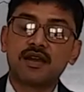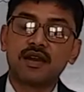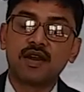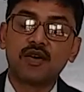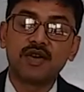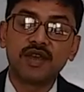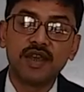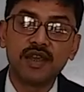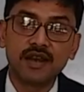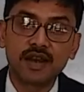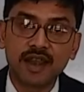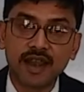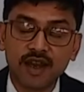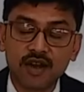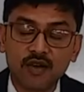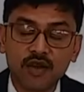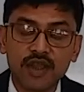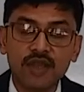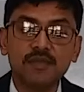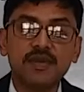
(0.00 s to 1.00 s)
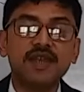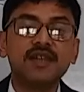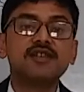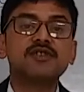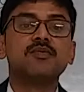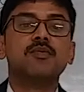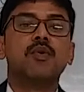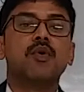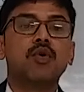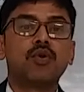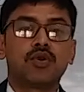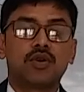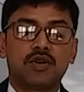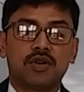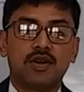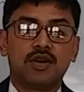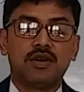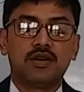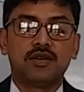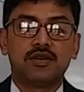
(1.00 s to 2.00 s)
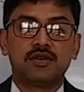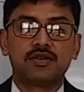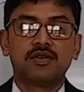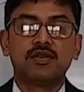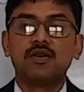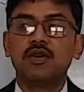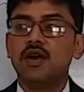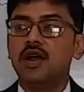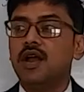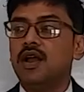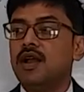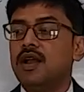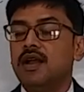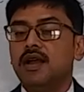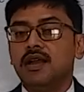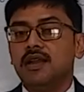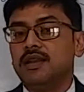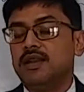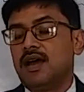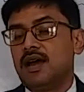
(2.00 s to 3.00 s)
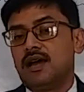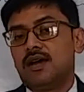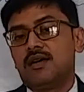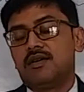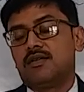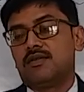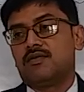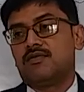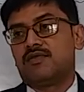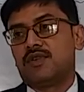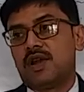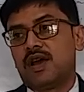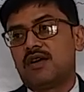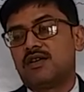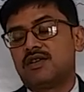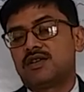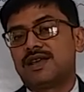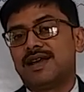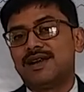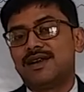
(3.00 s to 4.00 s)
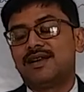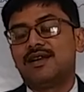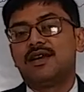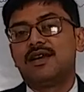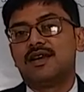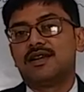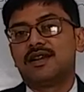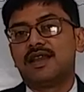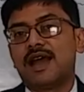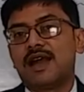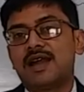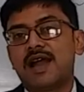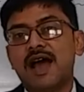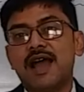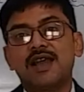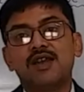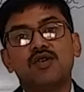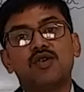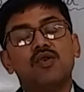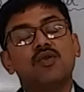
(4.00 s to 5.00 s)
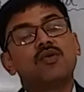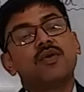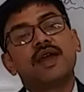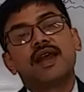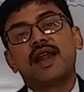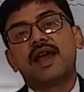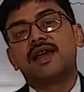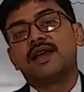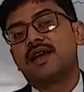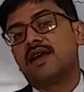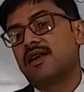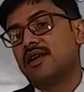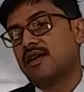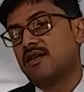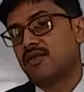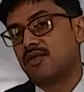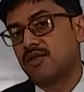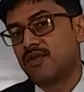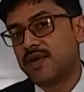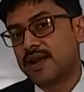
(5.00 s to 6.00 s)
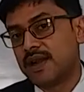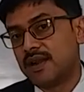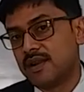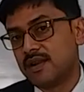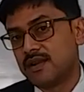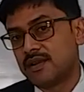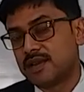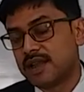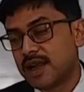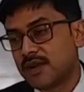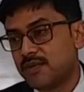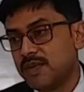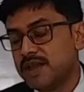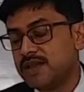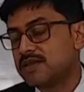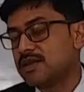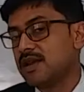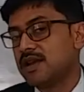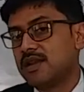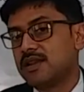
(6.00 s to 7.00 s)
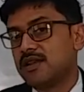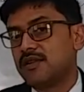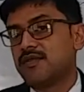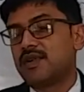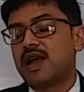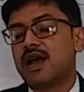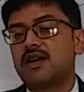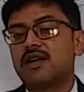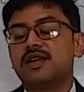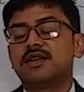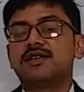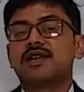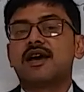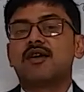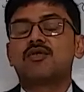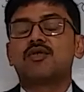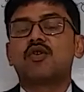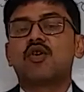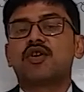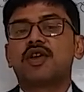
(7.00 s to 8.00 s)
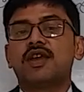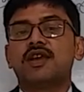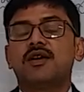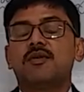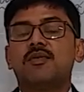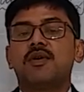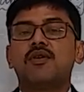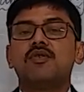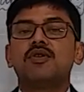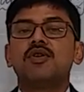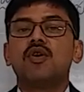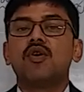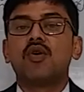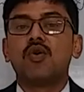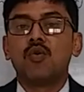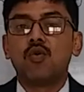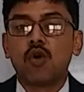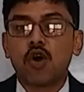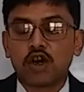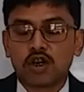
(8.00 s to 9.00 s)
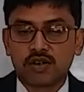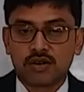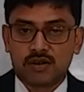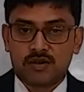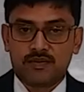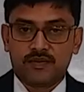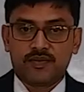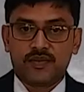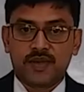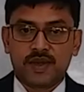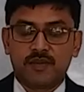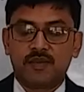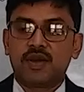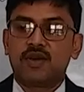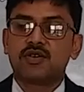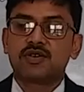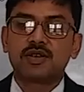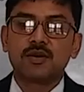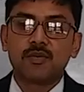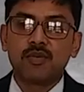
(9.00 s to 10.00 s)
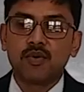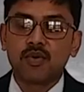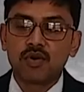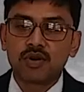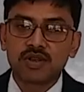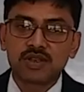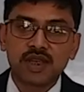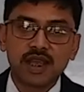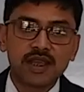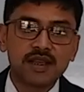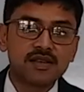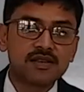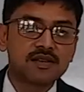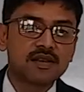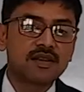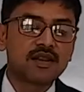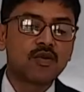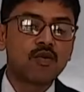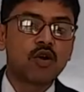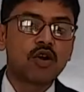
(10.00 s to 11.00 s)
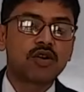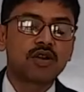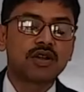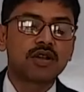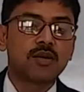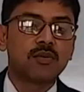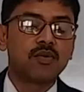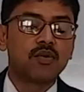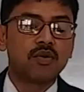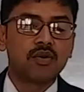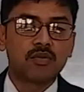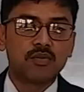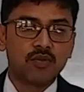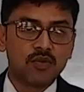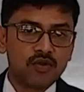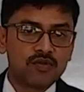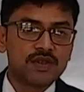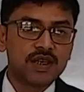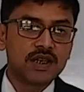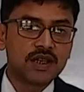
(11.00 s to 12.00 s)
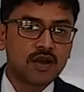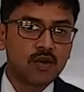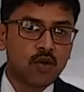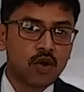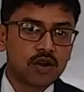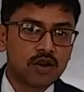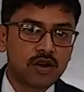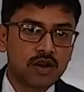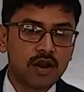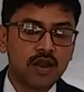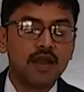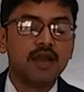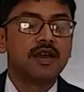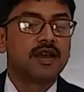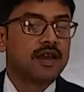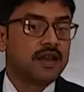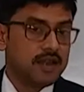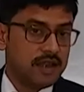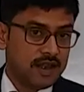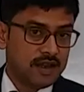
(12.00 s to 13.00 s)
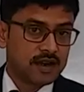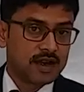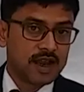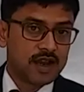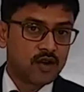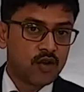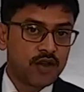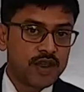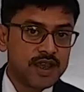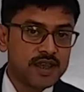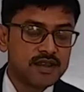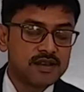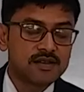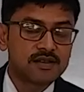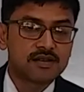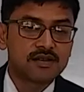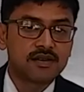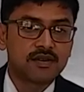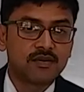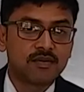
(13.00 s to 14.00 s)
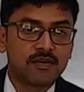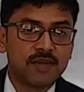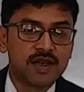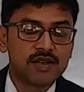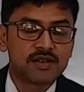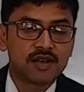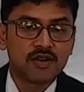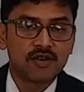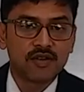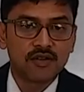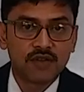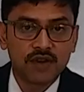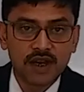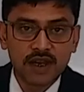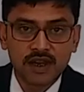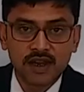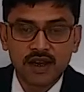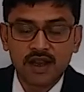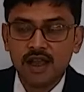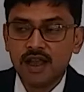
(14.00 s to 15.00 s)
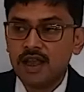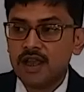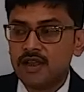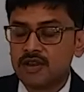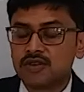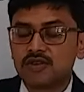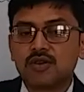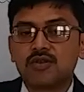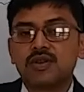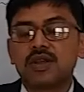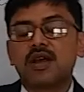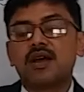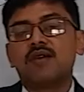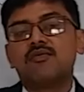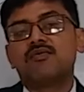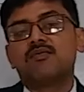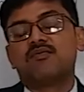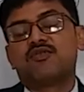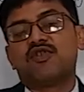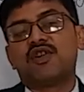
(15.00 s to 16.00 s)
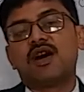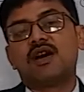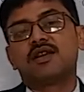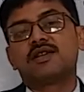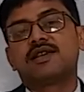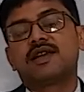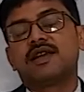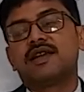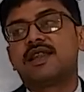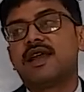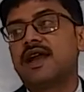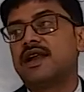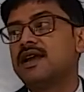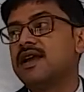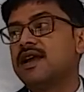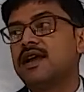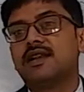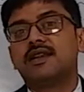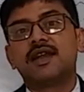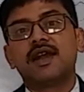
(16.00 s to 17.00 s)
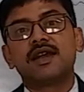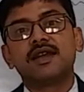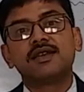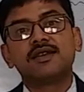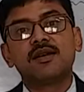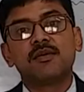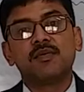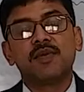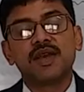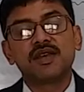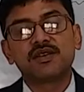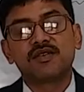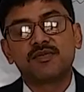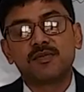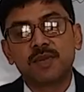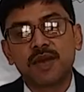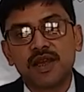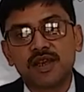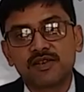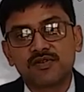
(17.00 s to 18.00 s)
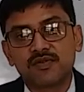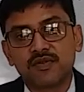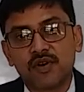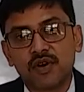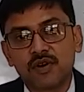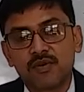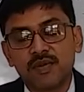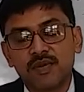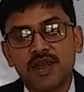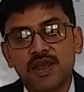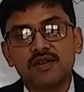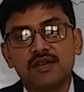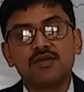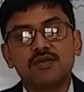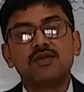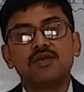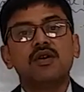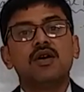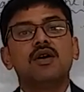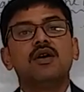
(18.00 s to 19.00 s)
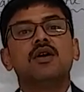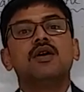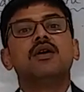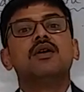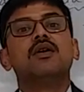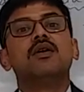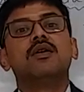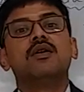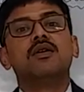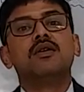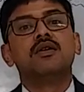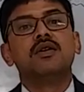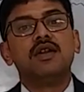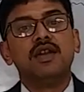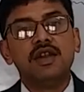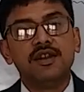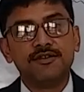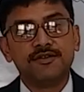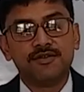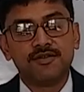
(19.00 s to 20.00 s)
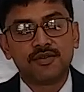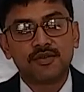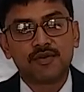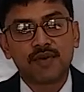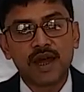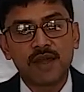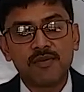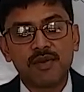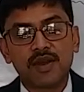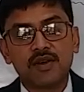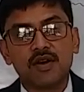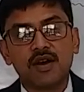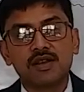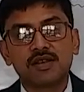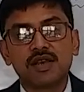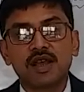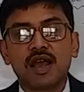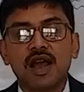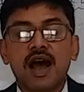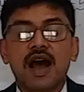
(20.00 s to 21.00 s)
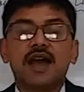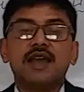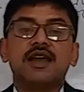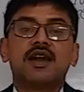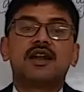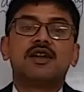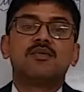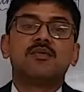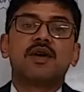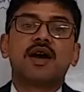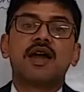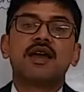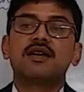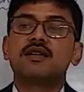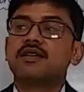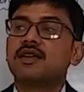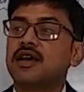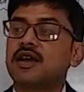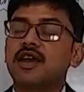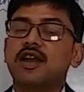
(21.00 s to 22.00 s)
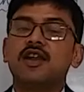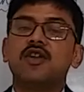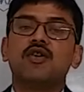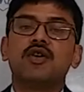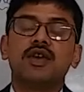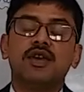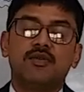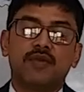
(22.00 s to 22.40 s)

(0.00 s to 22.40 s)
Now here canoe means boat. So the flower said that I know where I can dwell. That means the flower is now talking about water, because the boat sails in the water, the boat moves in the water. Here canoe is mentioned over here. So the flower said that is the best place for me to live. Why? Because I admire the canoe.